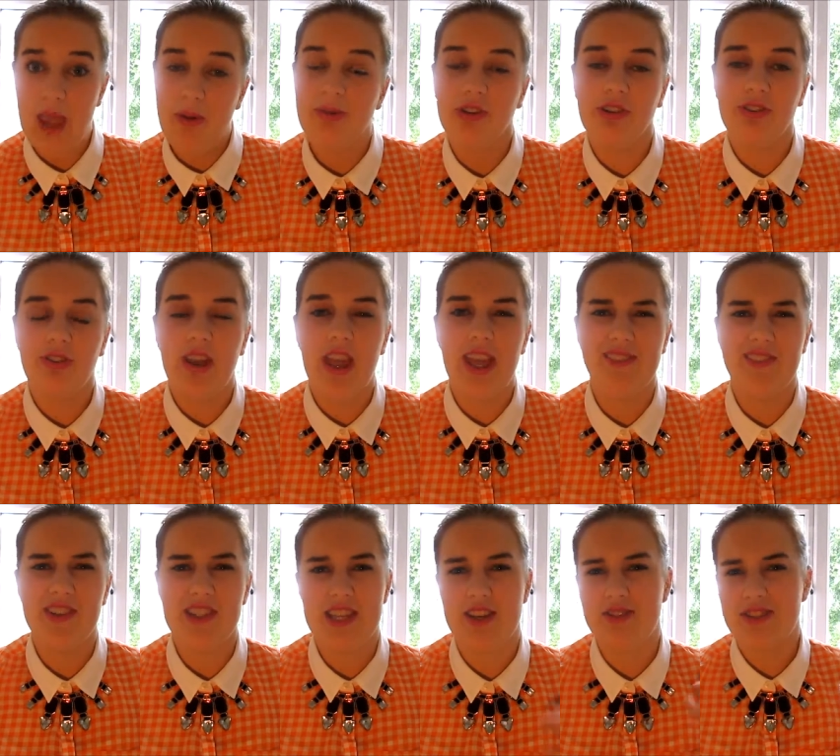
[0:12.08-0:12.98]
April
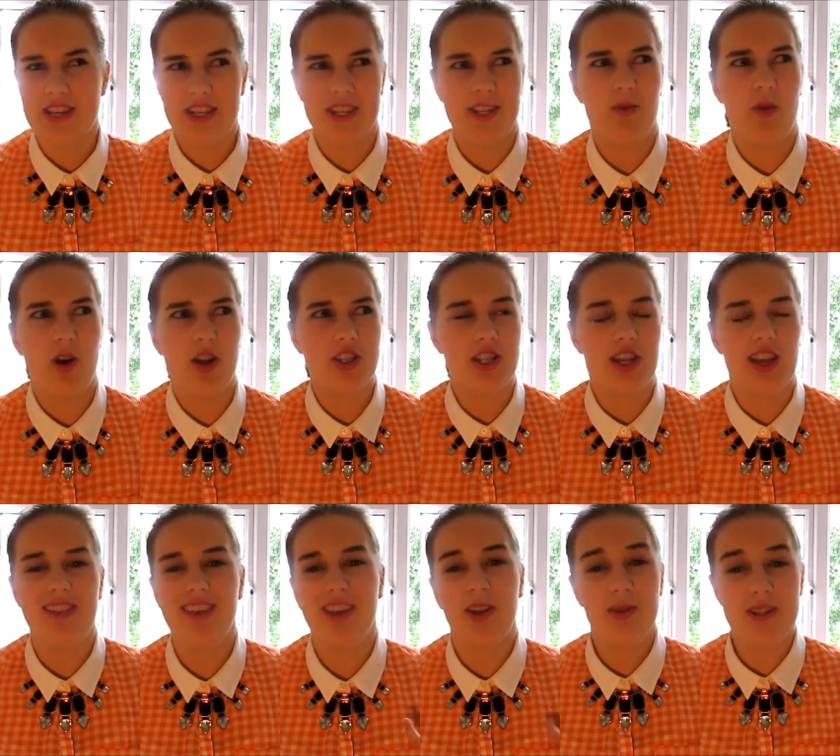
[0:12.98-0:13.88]
favourites, I was actually watching,
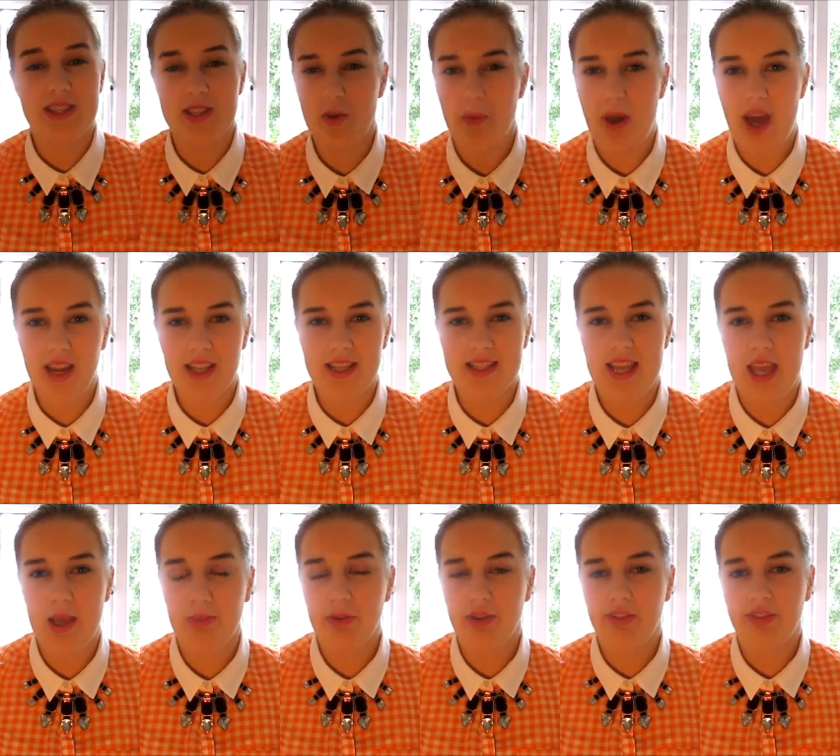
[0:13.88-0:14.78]
I think it was Zoella's
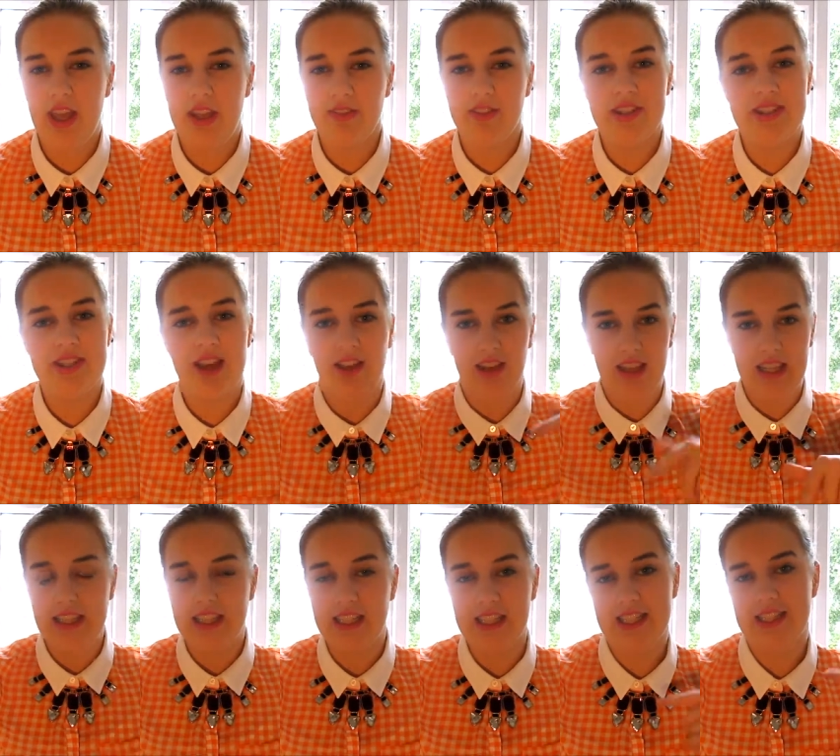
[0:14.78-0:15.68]
April favourites, I'll
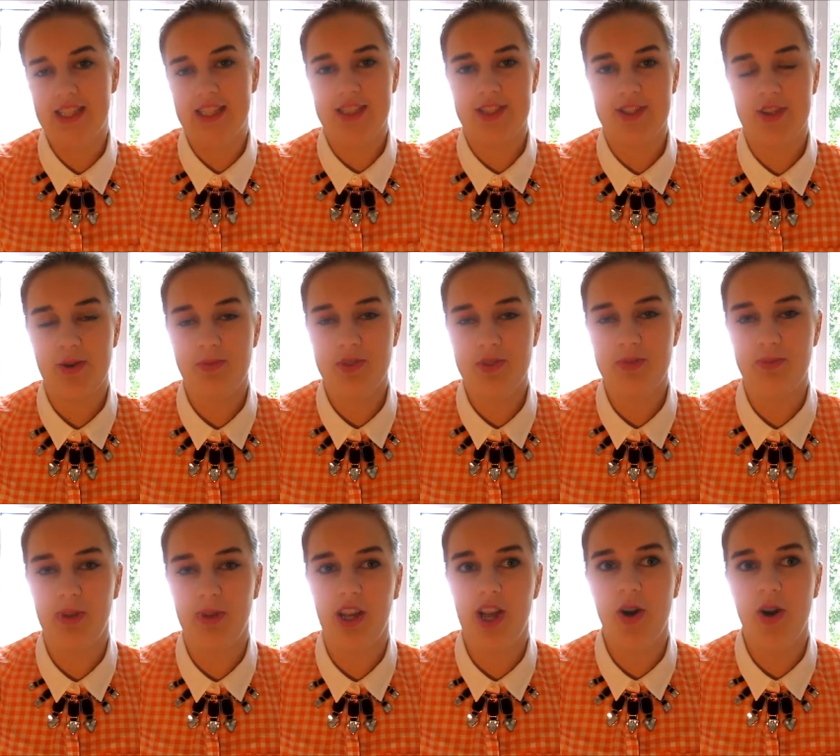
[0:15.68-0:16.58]
link it in the
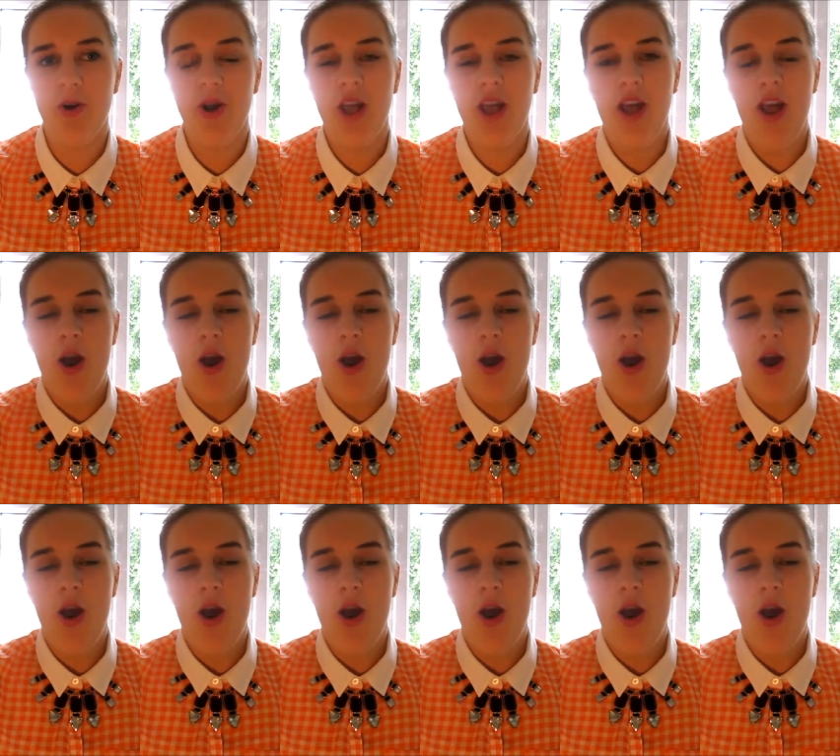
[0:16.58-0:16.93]
description below,